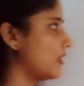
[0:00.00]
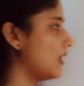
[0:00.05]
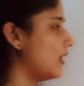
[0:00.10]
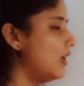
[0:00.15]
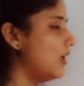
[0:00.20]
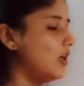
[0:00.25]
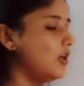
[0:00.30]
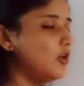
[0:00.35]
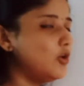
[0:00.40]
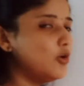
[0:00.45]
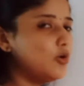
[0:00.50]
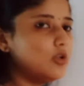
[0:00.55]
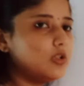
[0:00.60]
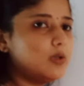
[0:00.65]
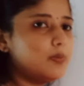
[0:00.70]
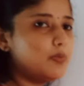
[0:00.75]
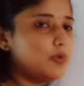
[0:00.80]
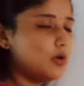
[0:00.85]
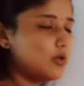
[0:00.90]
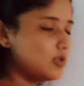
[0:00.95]
During the
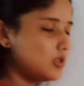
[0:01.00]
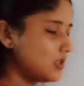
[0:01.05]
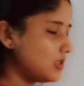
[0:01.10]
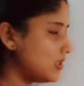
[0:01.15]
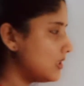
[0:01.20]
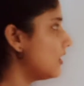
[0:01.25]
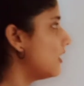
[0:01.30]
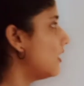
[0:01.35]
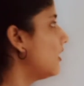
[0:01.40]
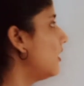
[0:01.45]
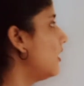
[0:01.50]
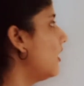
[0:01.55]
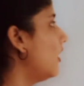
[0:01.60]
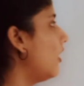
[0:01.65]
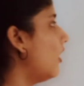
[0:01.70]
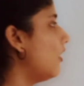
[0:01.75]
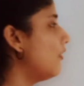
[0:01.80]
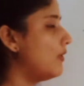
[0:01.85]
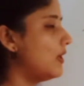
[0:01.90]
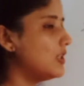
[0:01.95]
process
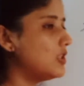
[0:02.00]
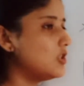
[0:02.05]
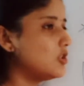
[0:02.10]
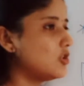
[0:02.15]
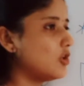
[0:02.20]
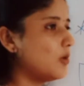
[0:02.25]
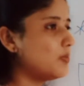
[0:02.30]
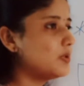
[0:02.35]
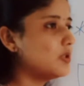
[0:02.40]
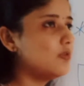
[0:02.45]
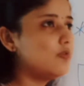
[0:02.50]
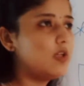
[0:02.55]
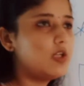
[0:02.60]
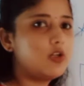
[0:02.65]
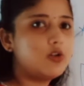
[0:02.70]
of adsorption,